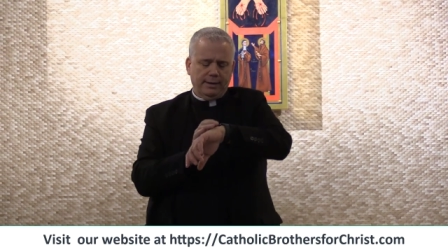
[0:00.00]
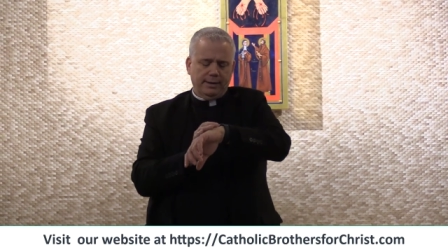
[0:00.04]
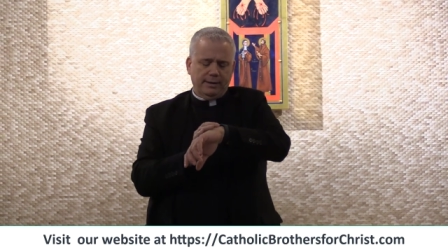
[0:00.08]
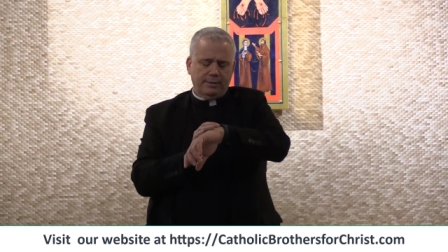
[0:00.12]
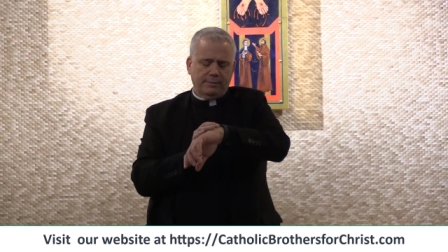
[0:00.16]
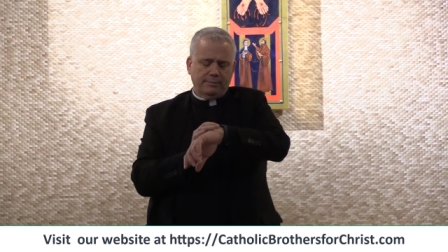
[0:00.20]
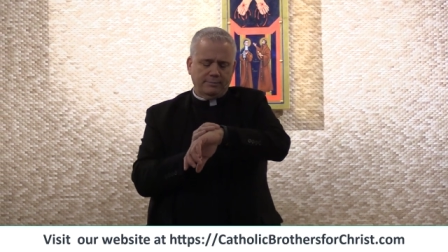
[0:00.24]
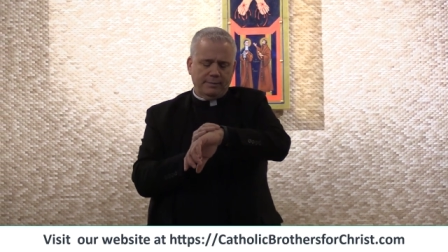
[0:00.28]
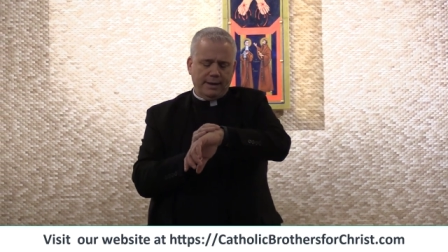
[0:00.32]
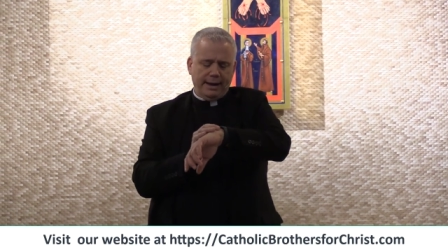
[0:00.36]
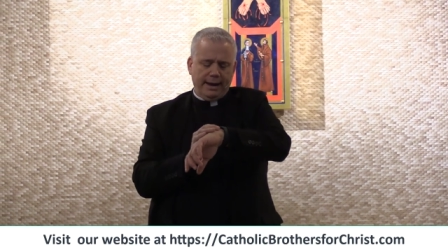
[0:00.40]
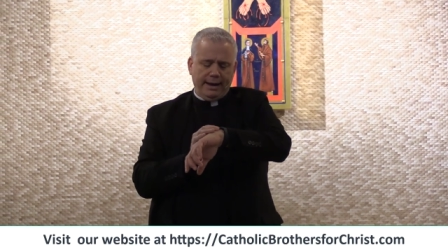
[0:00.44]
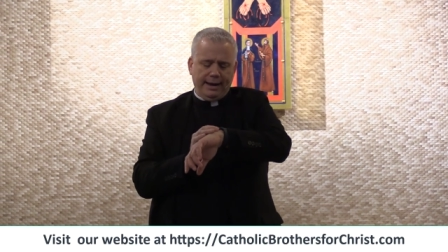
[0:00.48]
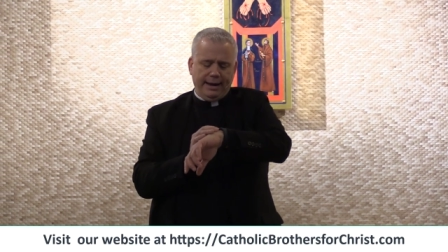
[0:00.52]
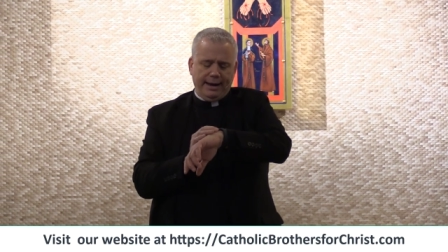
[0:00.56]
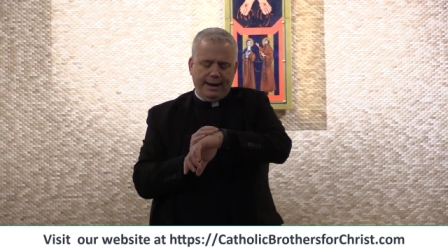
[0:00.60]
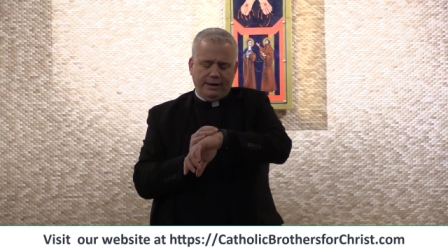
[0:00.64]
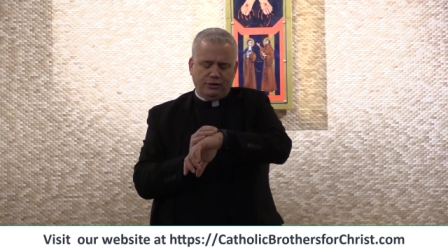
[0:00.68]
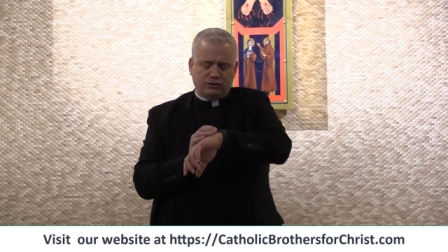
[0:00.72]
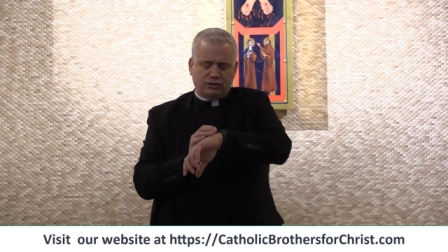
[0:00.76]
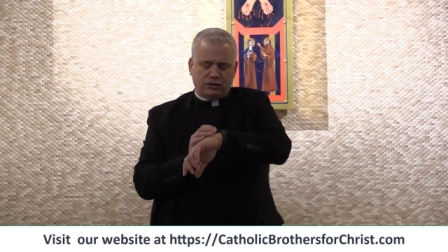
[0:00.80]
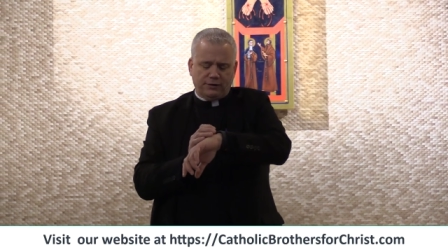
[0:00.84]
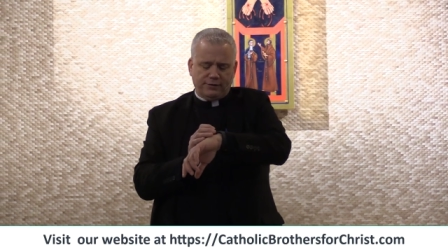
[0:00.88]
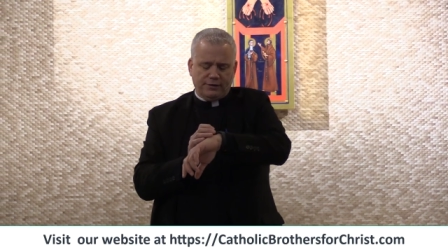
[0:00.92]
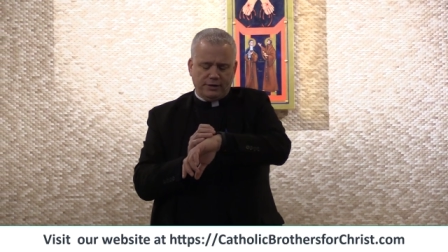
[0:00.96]
May each
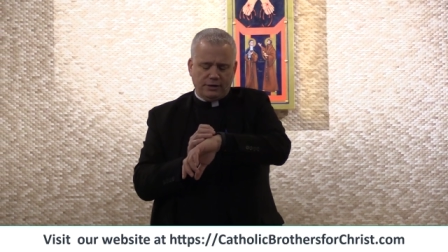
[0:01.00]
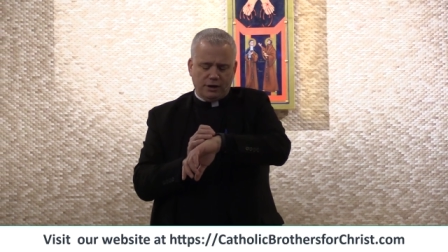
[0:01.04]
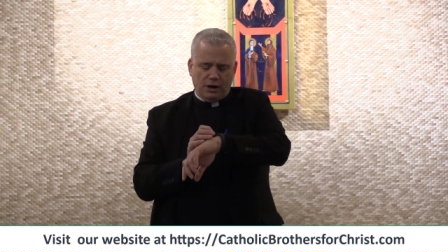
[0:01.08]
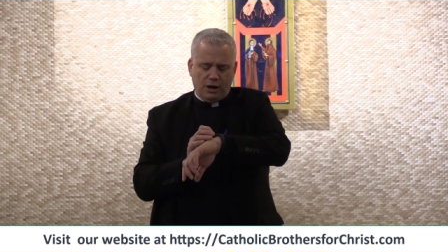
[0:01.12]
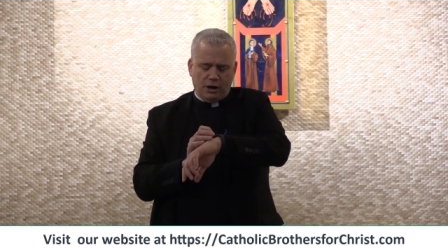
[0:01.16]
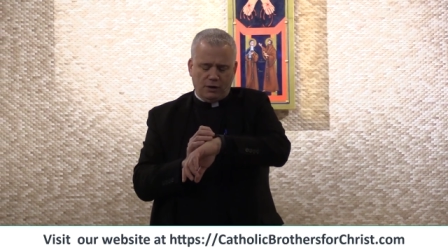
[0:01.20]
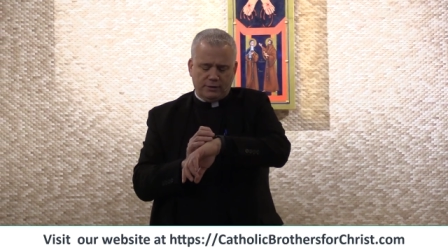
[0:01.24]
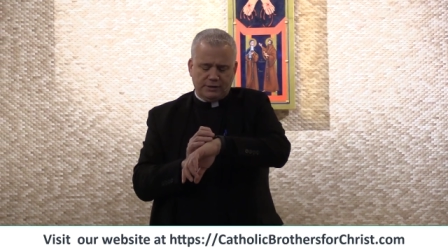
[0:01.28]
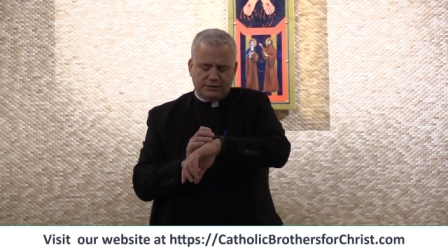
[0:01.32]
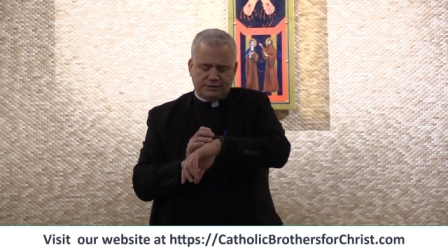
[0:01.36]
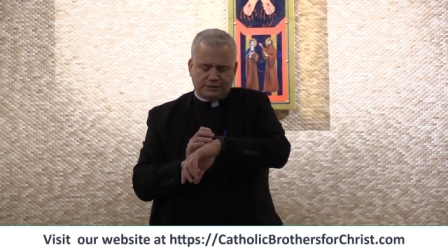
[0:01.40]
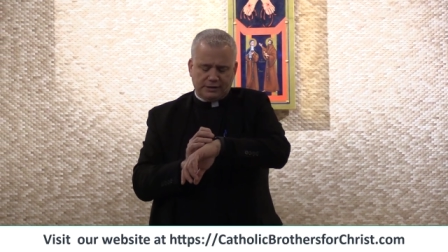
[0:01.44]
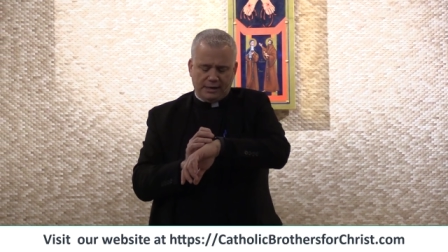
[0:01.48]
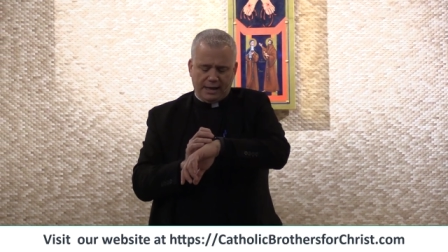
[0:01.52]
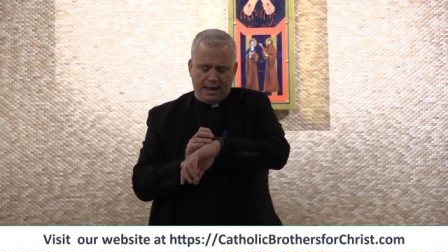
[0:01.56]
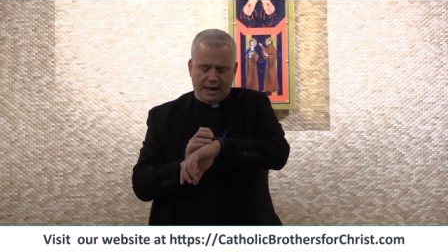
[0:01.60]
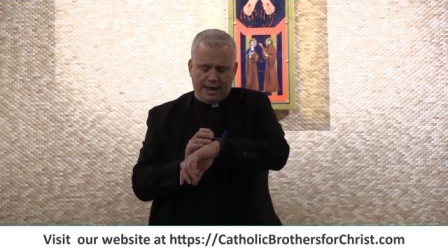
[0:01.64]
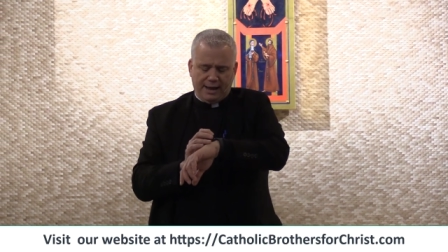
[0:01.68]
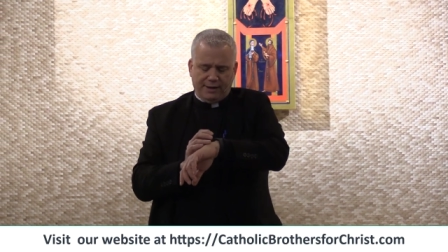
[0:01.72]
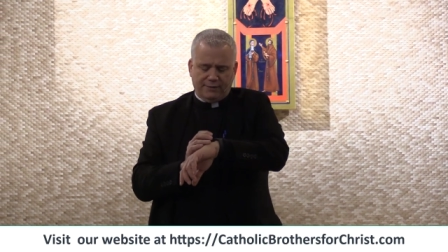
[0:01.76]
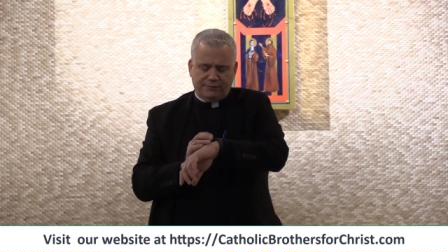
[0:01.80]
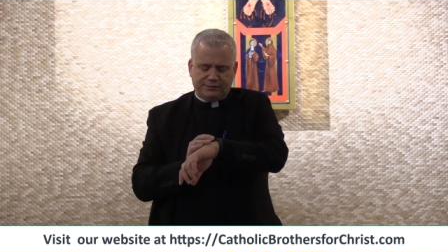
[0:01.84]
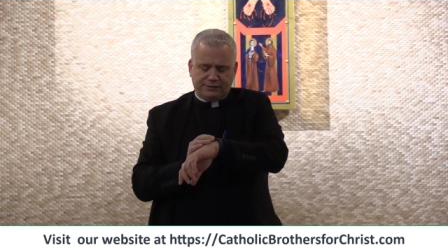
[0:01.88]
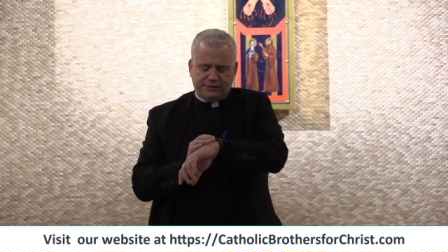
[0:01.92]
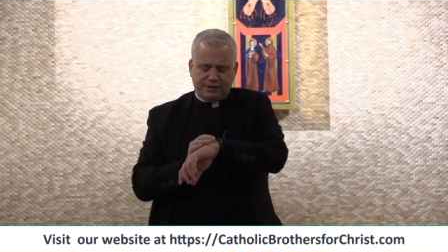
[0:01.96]
of you know His
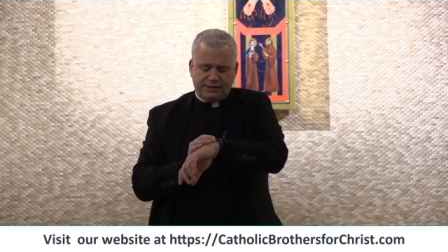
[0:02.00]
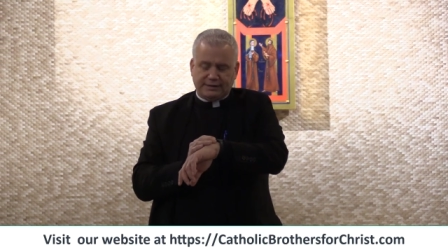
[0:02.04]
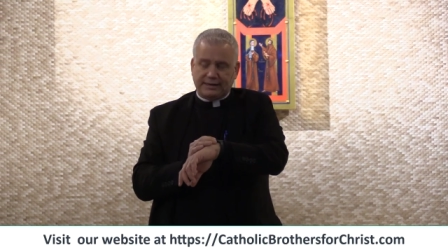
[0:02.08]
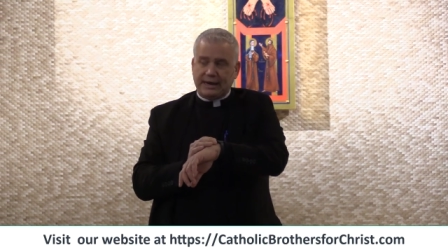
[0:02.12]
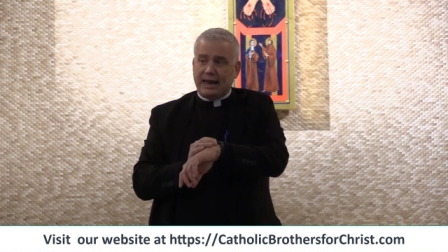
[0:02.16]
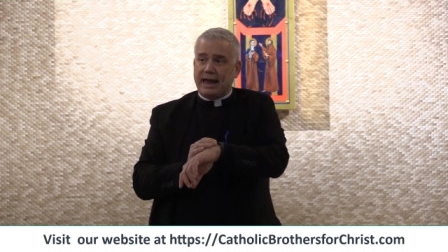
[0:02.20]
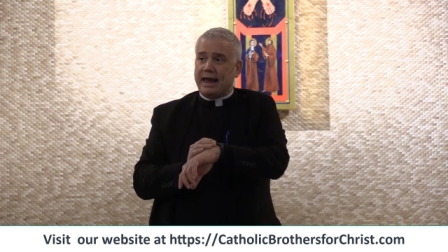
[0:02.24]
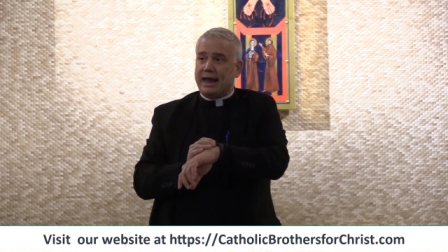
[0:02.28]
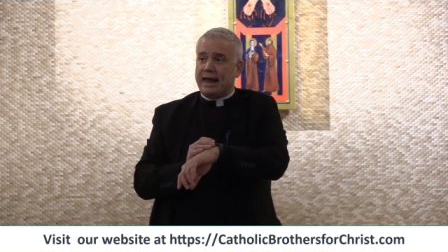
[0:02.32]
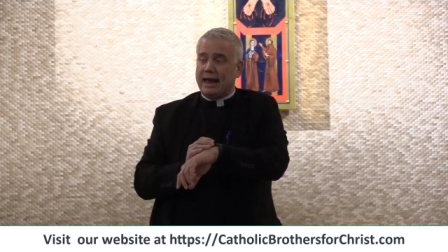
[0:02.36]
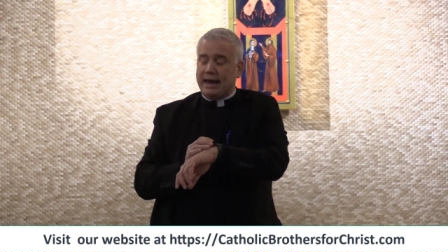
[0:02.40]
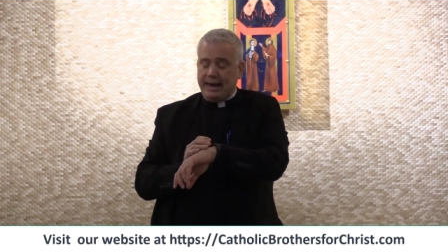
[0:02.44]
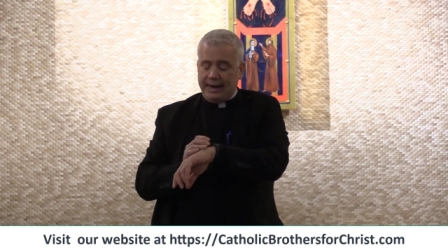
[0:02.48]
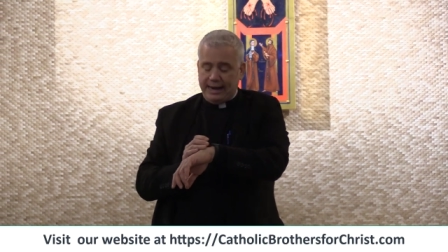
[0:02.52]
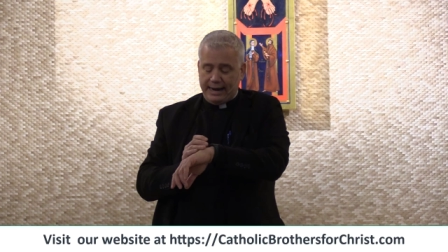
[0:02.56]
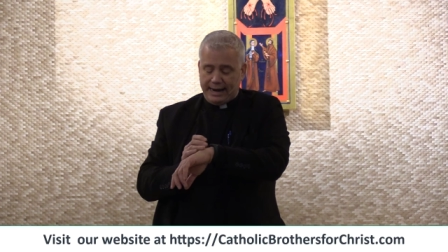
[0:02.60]
love today